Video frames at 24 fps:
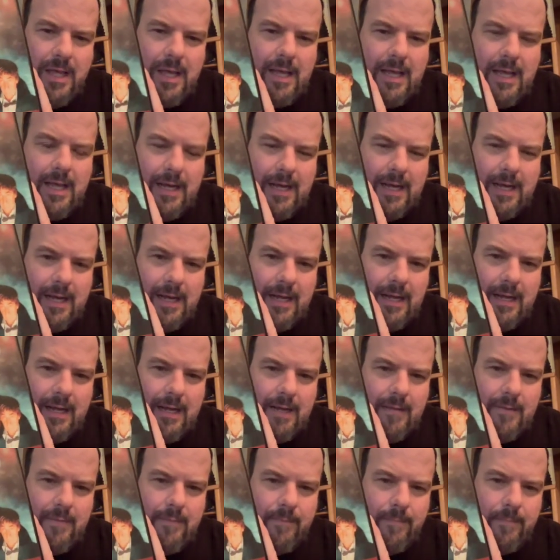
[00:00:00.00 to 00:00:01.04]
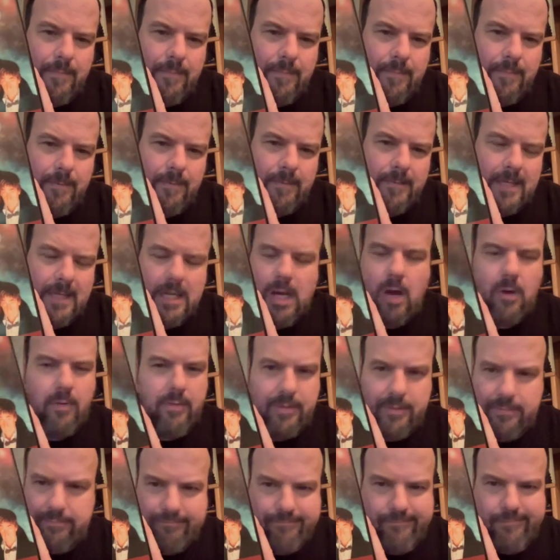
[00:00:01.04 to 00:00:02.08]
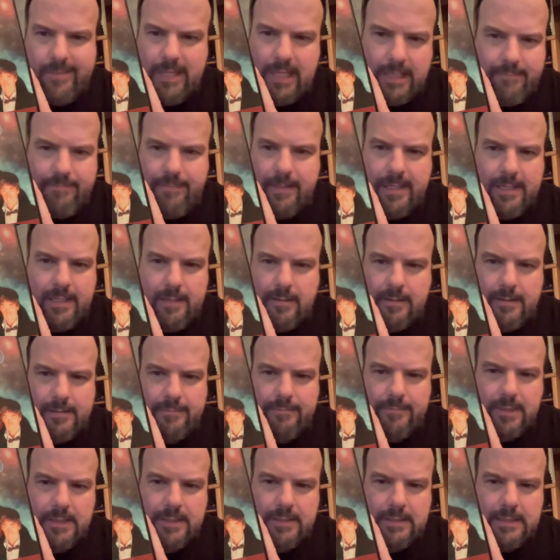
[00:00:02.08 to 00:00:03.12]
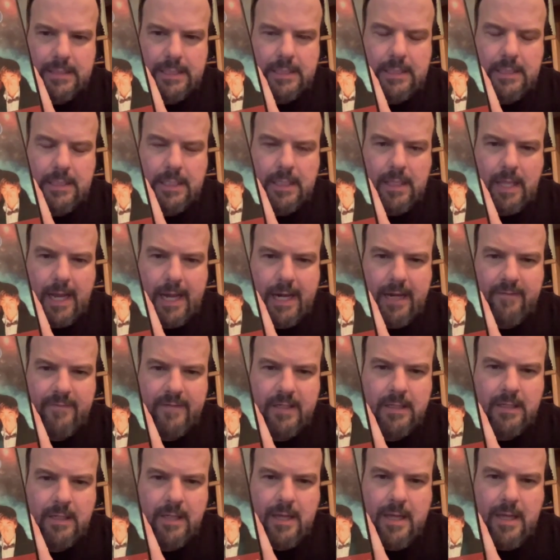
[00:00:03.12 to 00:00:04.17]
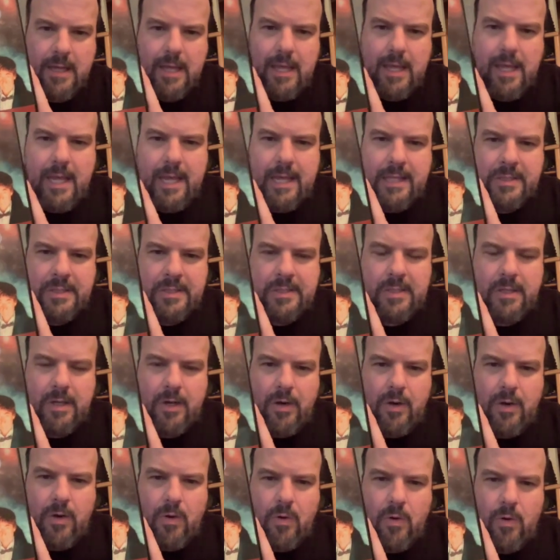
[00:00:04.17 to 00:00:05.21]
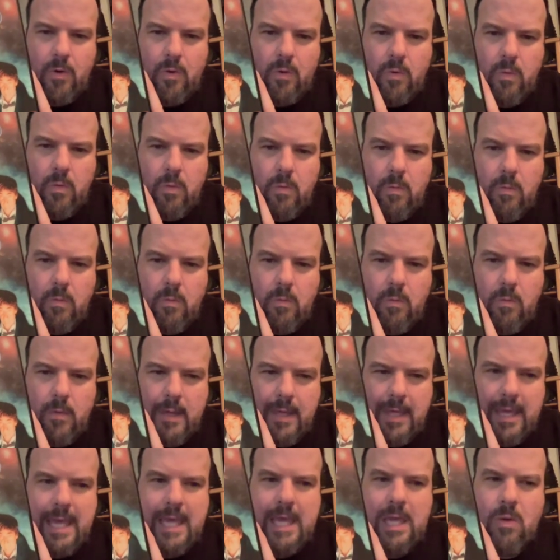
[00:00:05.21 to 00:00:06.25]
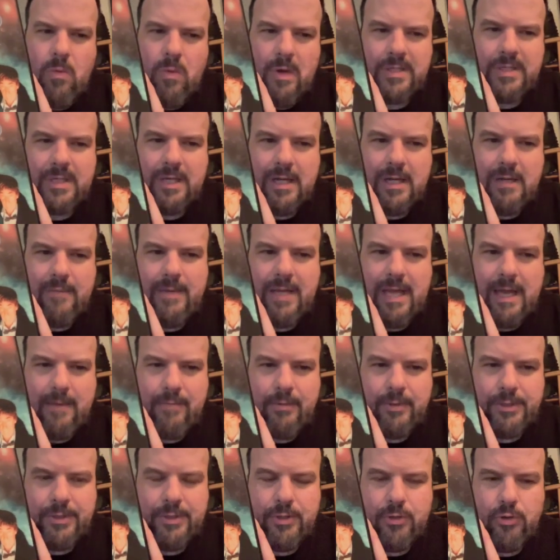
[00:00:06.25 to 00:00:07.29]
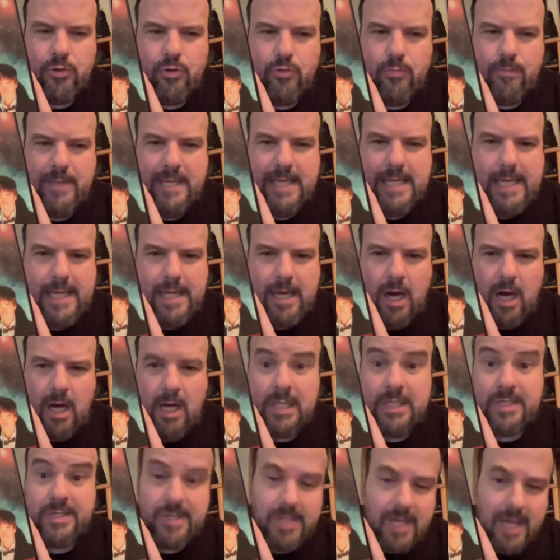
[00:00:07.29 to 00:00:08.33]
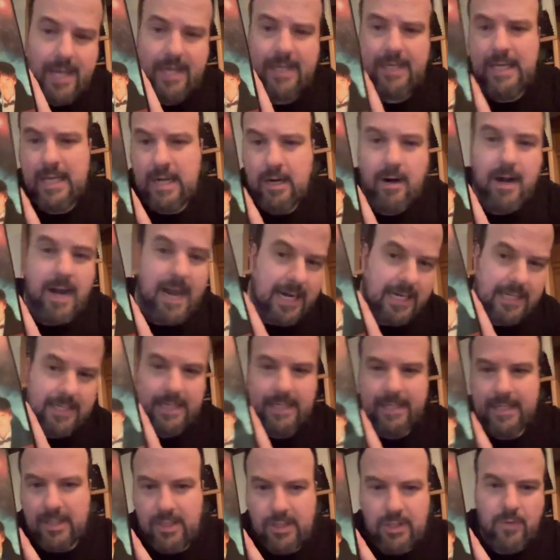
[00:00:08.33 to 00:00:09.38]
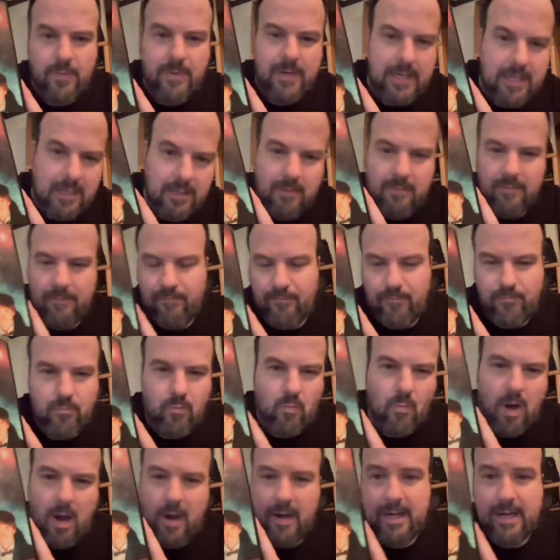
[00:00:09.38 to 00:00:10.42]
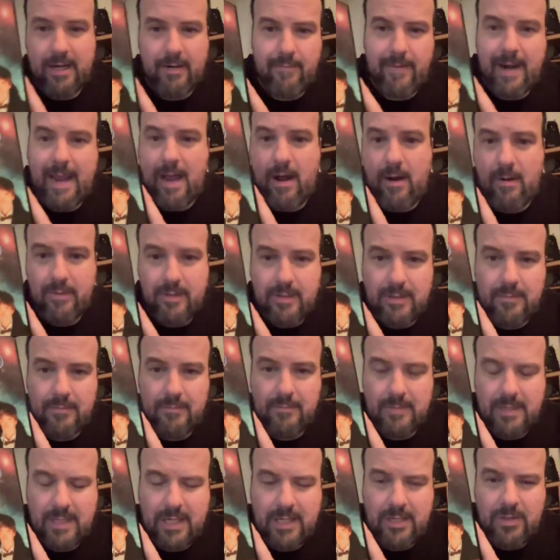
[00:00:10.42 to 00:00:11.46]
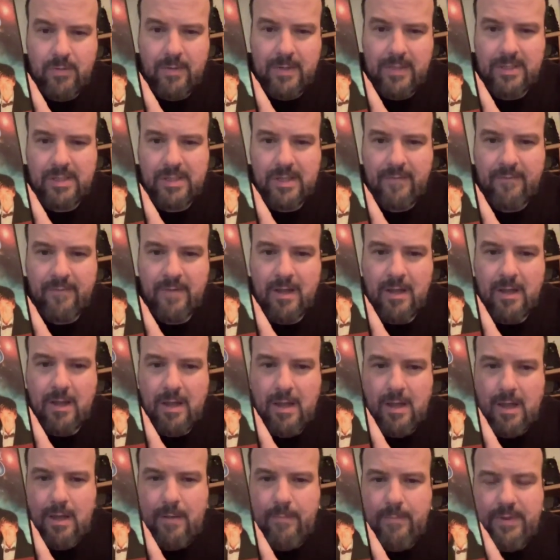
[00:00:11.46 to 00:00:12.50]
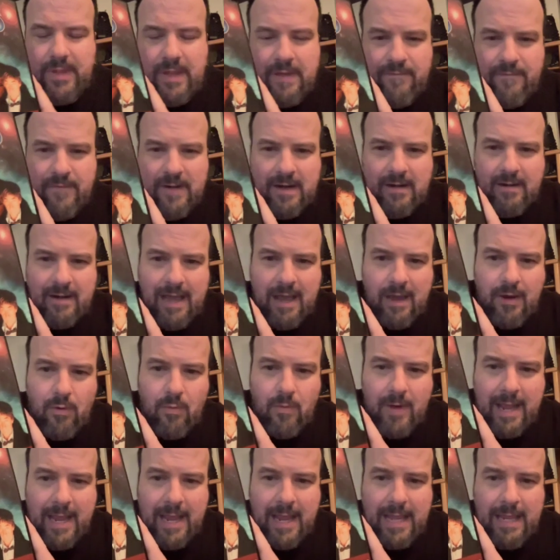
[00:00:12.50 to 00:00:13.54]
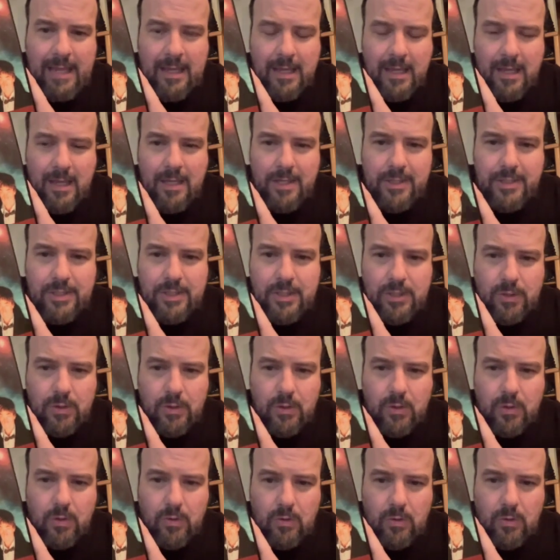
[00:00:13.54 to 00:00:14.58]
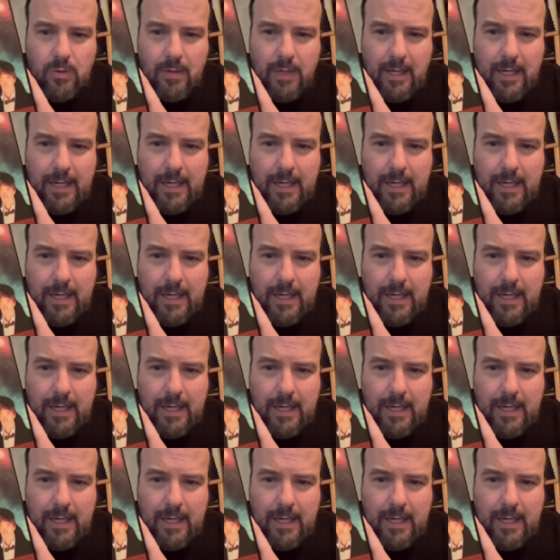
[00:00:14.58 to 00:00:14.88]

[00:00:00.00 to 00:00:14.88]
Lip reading: it had been the decline of it. And so he wasn't going to be able to be on set interacting and walking around and doing stuff. But they figured out a way to